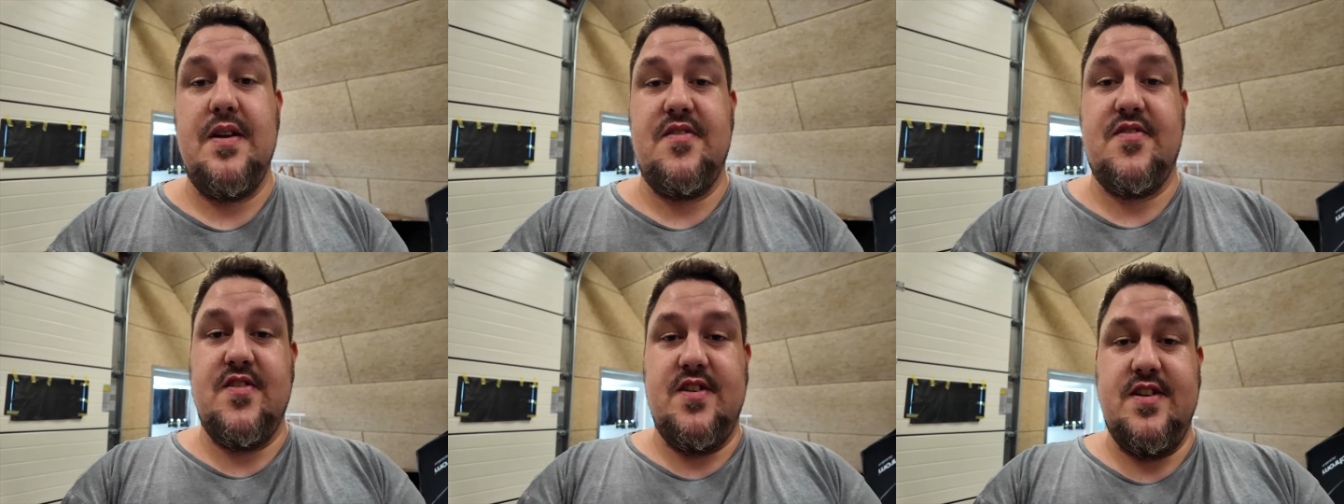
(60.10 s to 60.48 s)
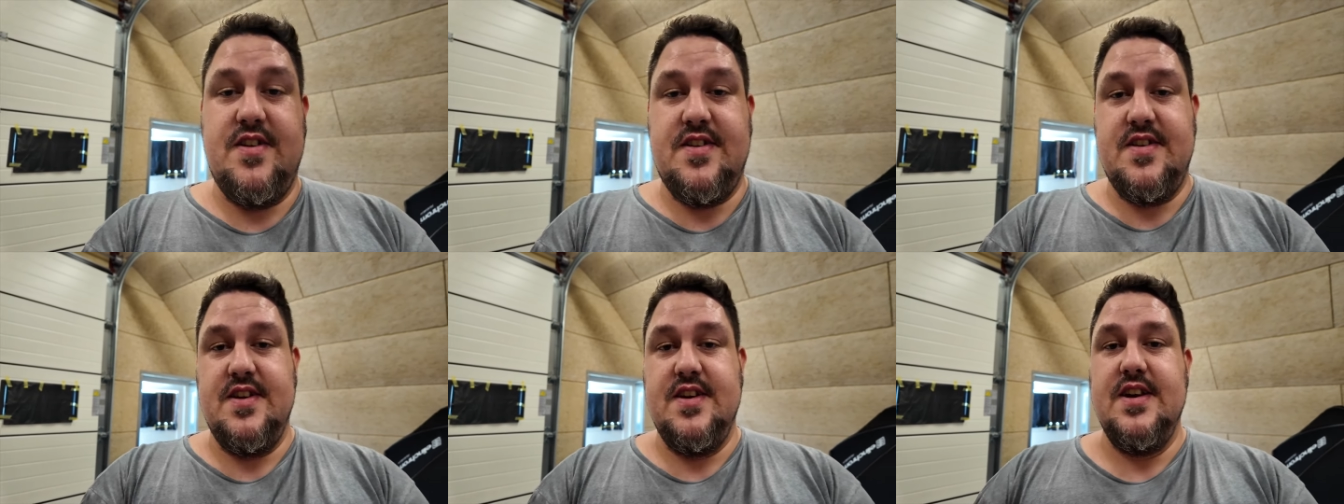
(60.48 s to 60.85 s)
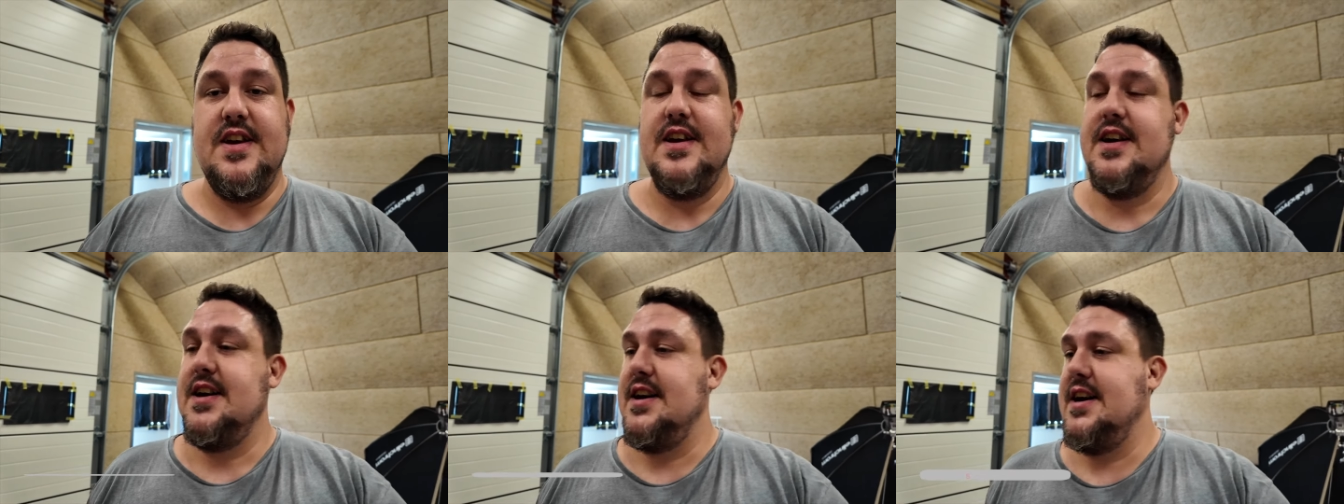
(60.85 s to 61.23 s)
mentioned,
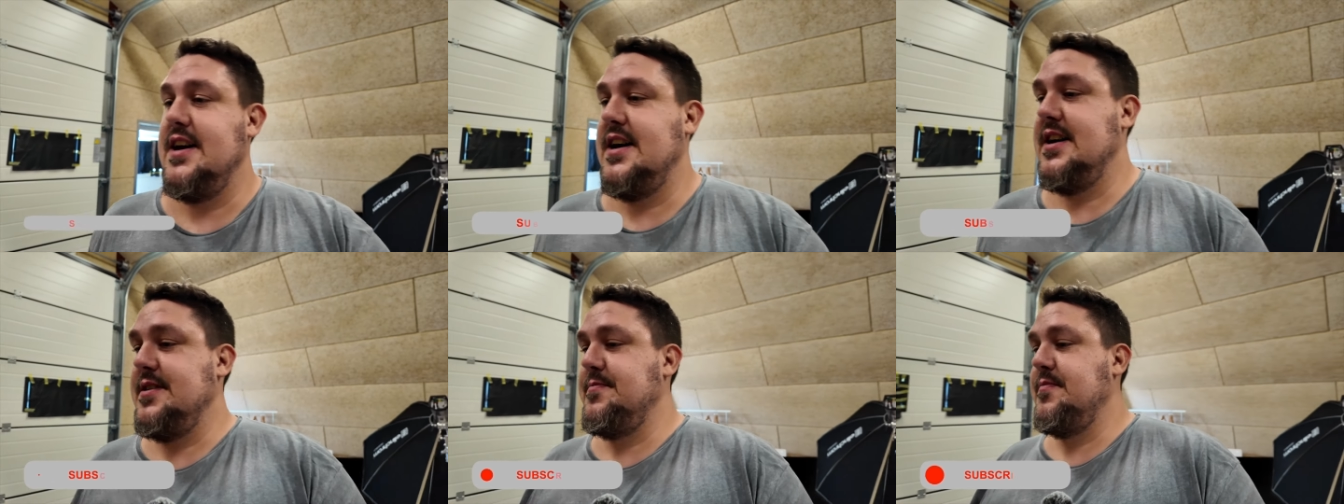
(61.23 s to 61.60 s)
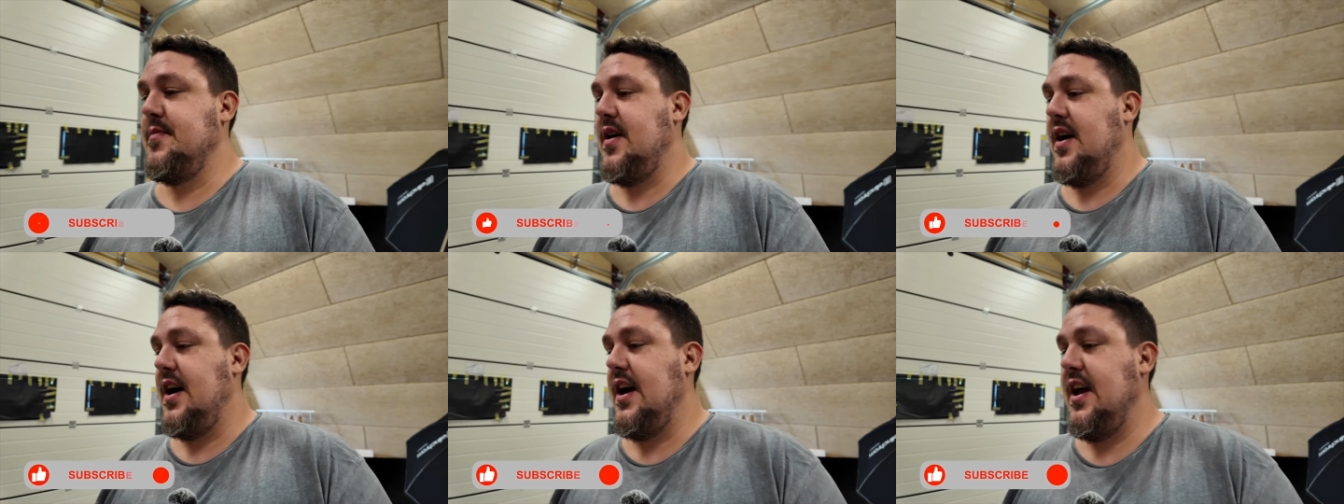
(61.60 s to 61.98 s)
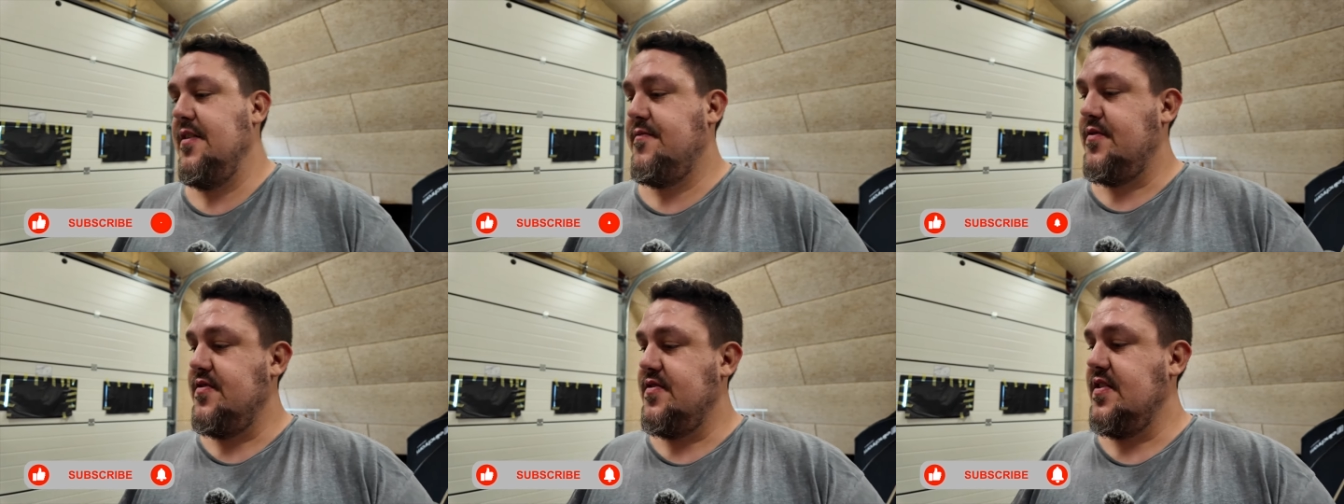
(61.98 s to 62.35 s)
um, I
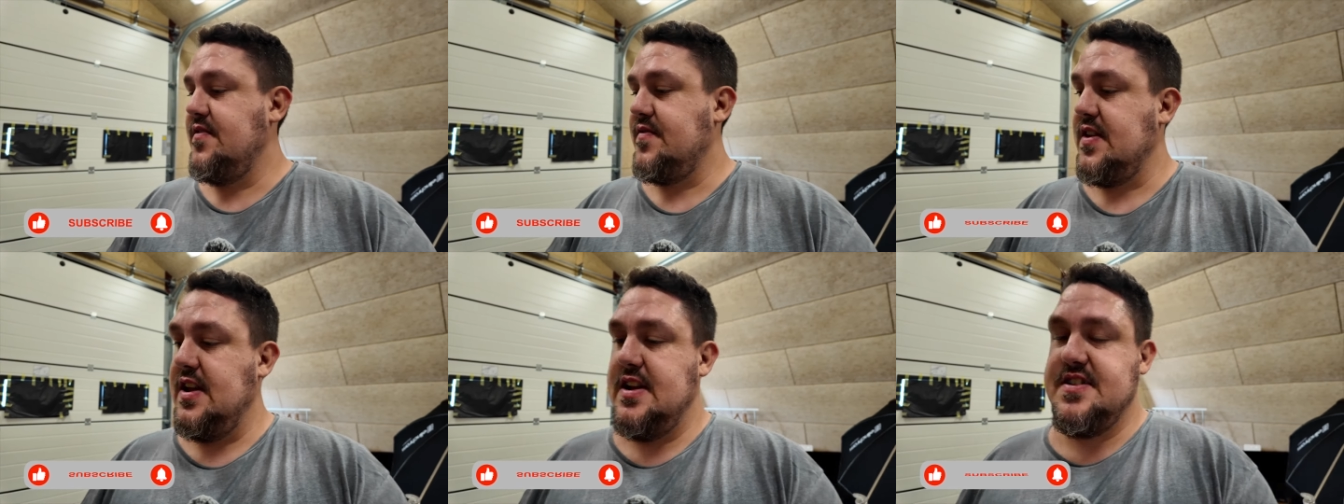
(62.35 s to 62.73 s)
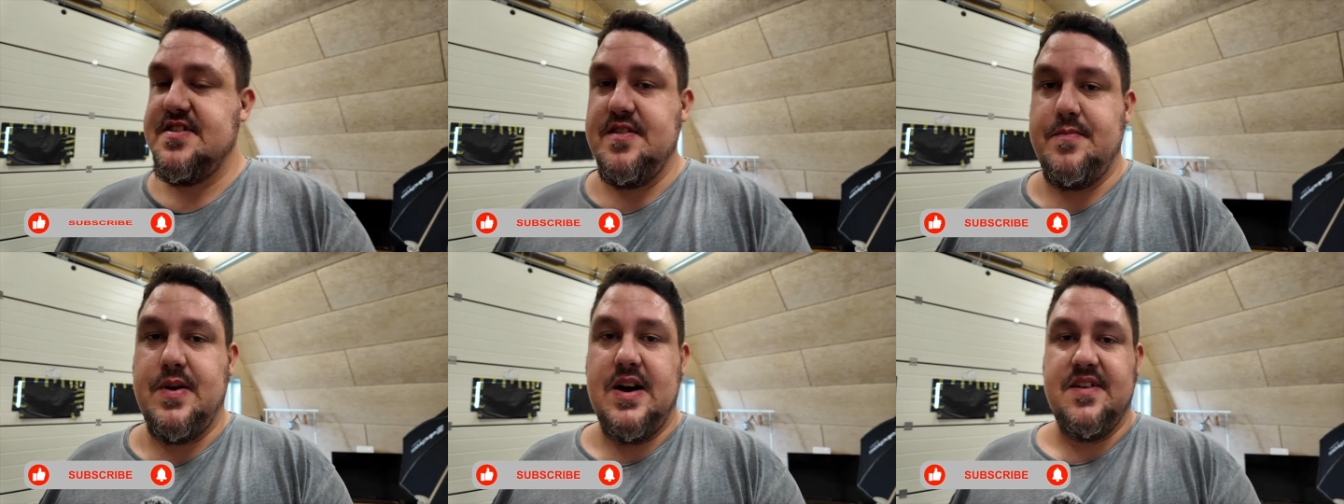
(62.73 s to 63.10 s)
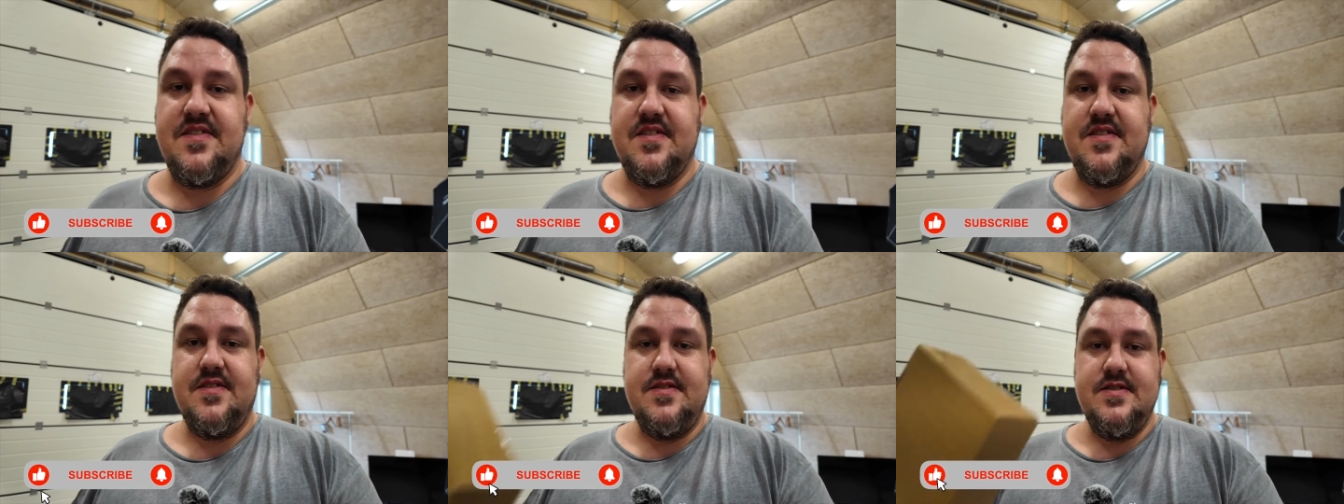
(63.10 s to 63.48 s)
have received a little
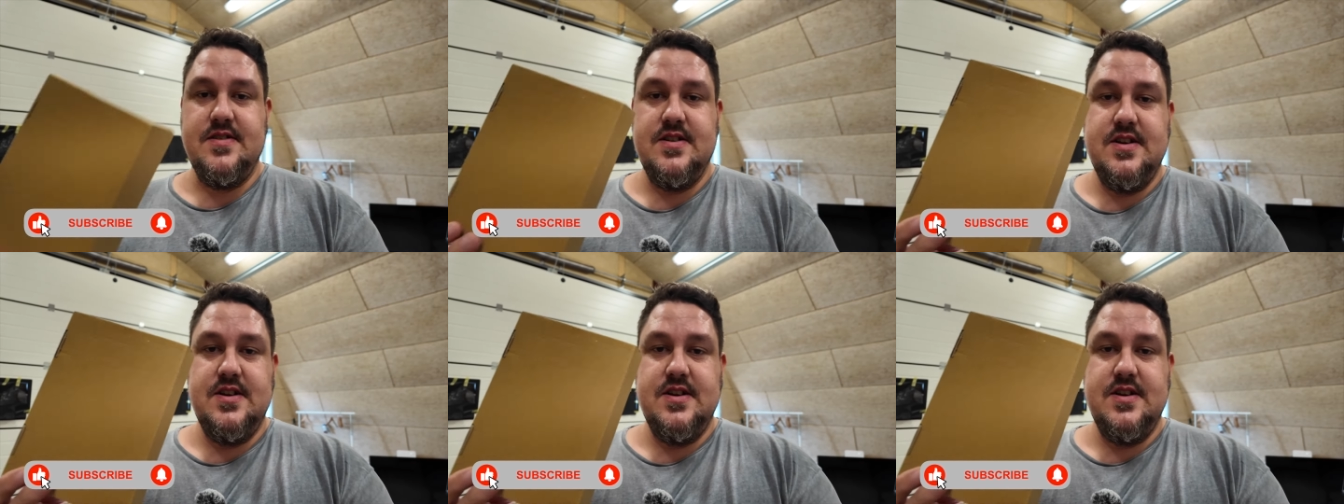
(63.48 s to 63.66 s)
parcel.